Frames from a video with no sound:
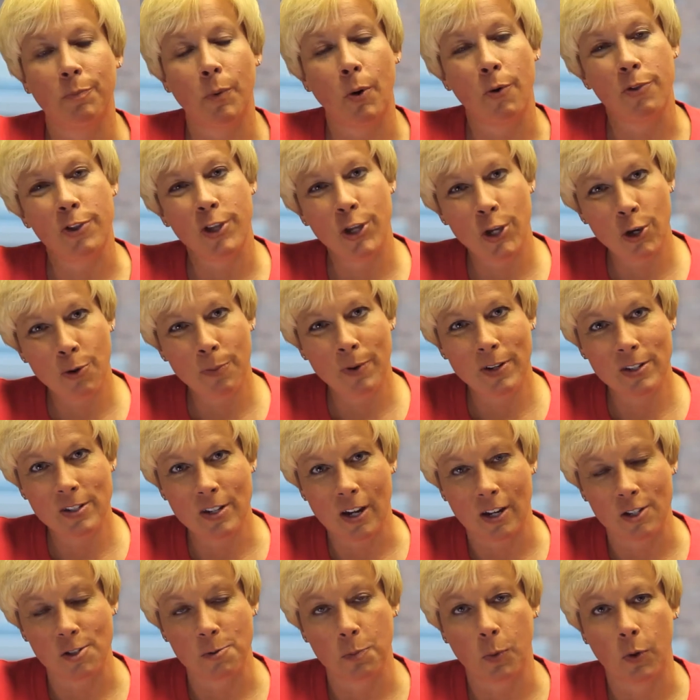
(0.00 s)
both human
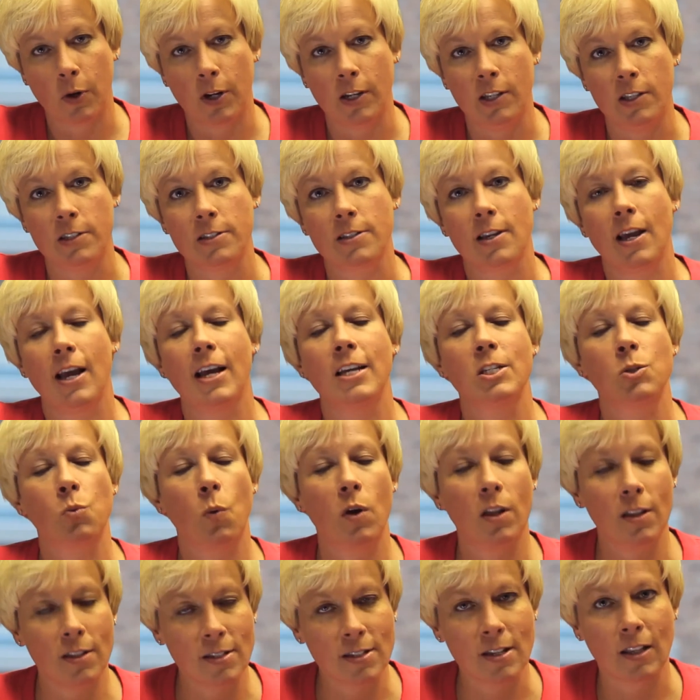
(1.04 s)
touch points as
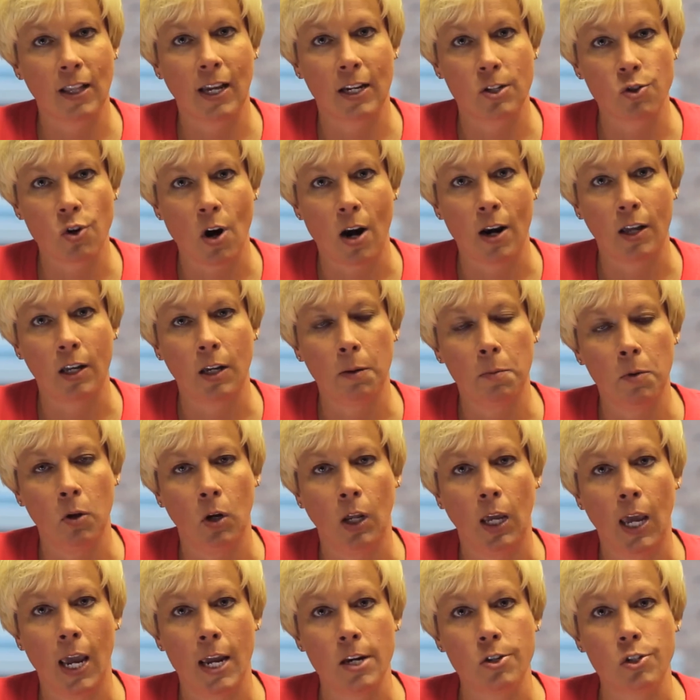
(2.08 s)
well as electronic
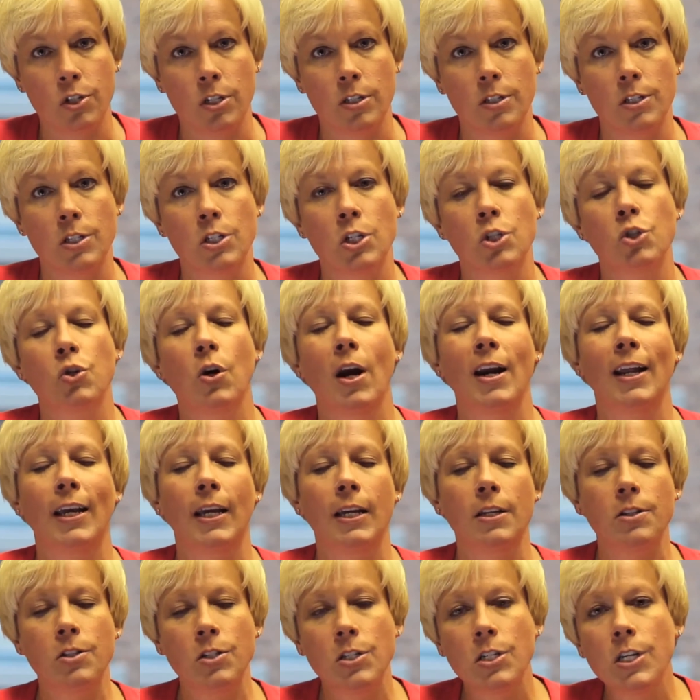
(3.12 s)
communications to try to
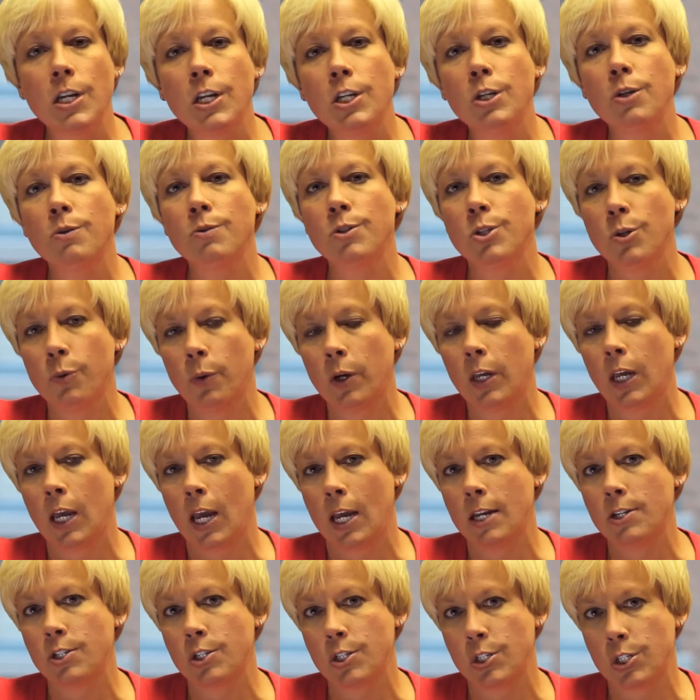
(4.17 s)
continue to
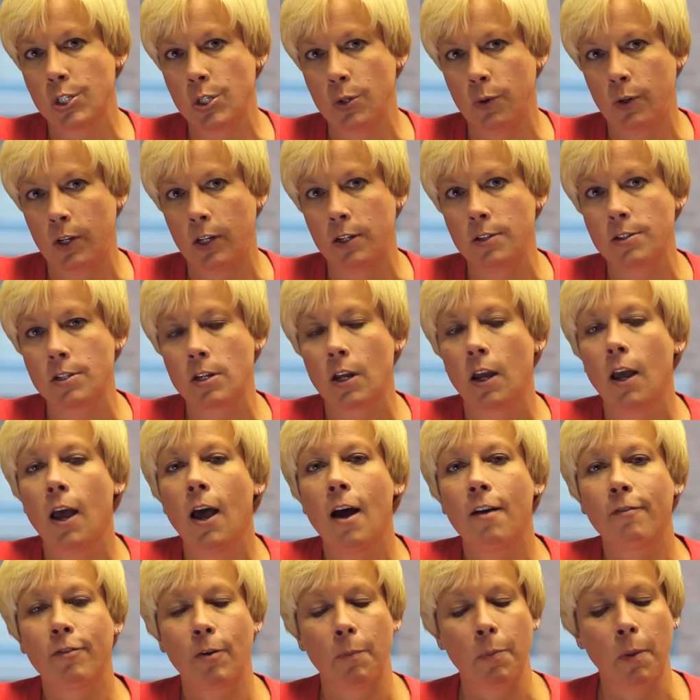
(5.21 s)
engage a student
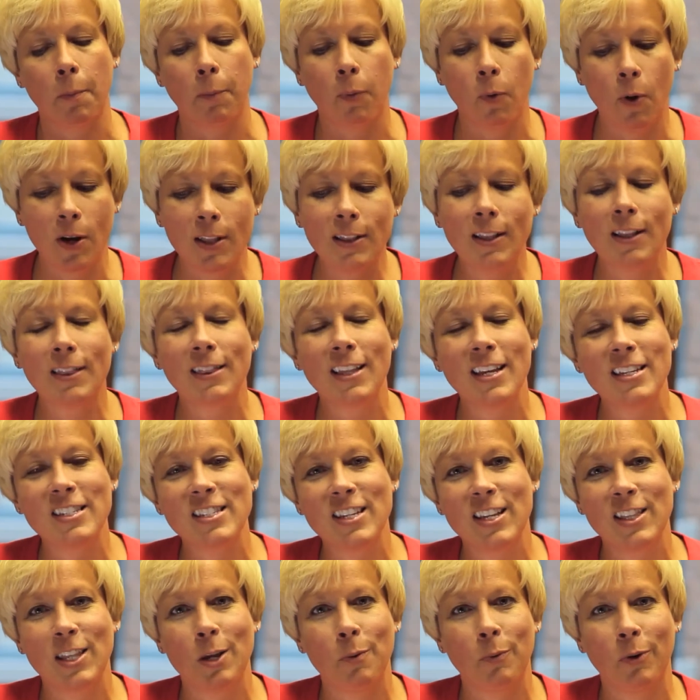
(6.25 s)
from the point that they
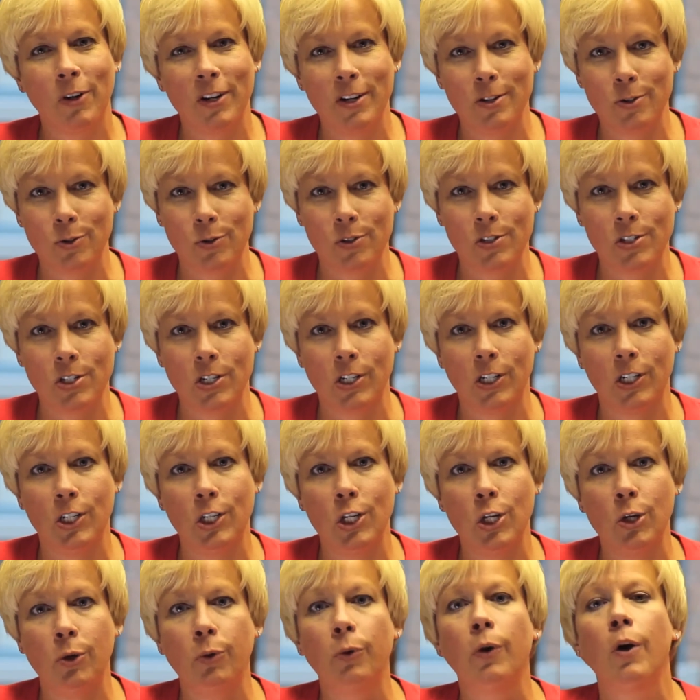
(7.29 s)
said they were interested in
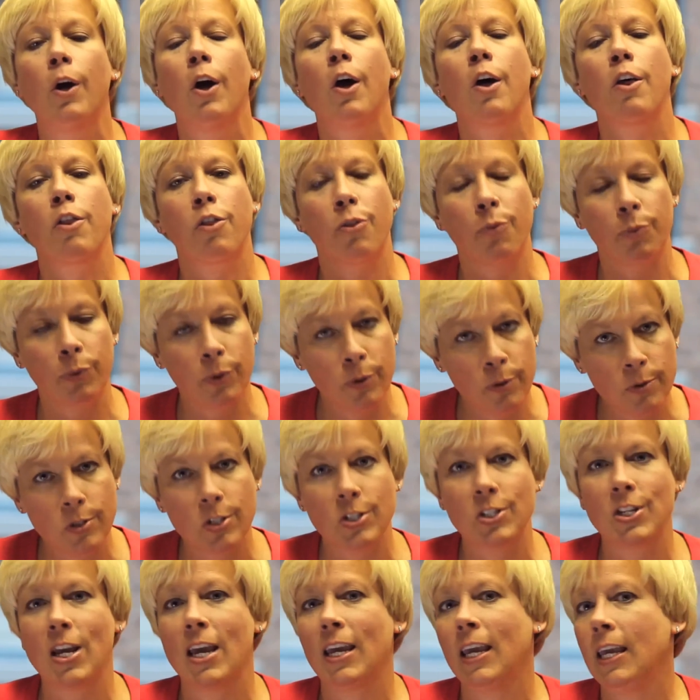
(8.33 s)
you through to
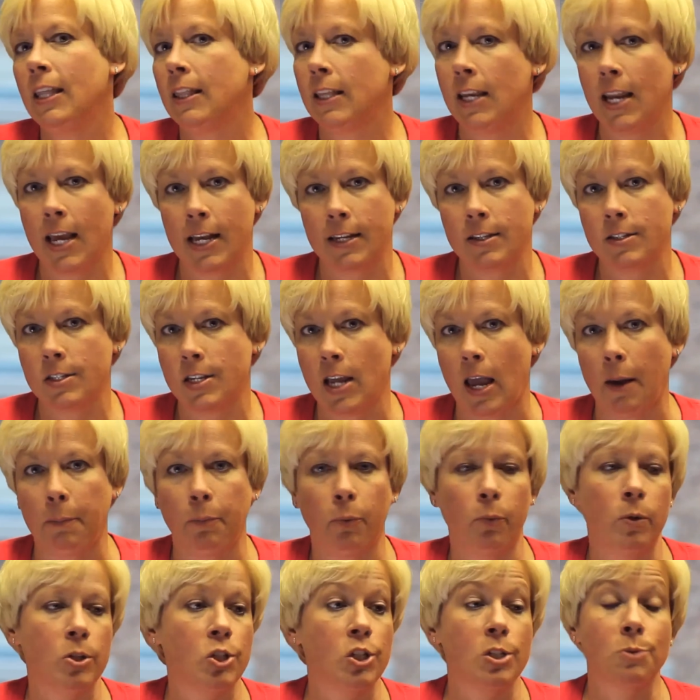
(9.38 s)
taking the next step,
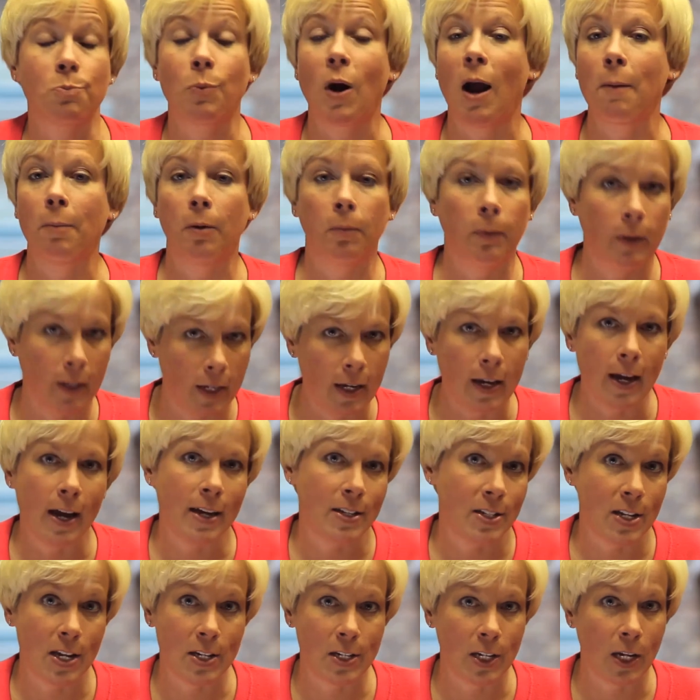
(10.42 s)
which is probably
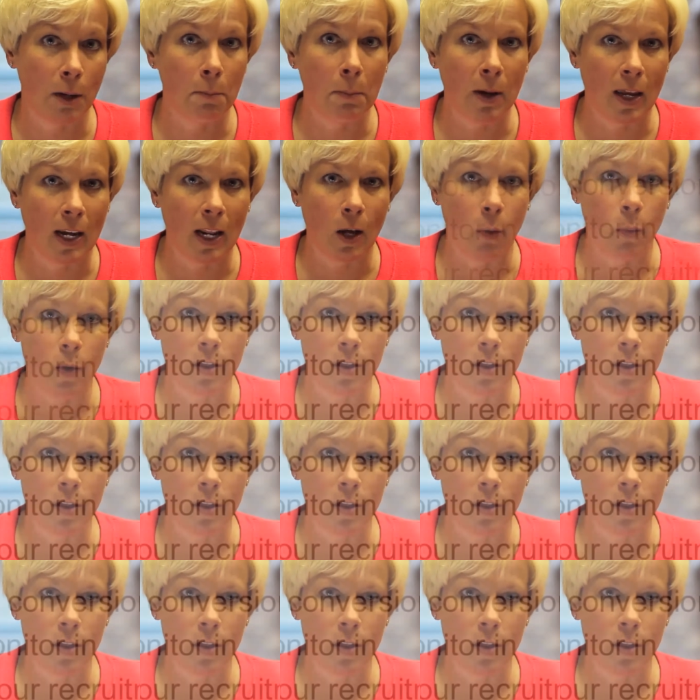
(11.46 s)
attending a meeting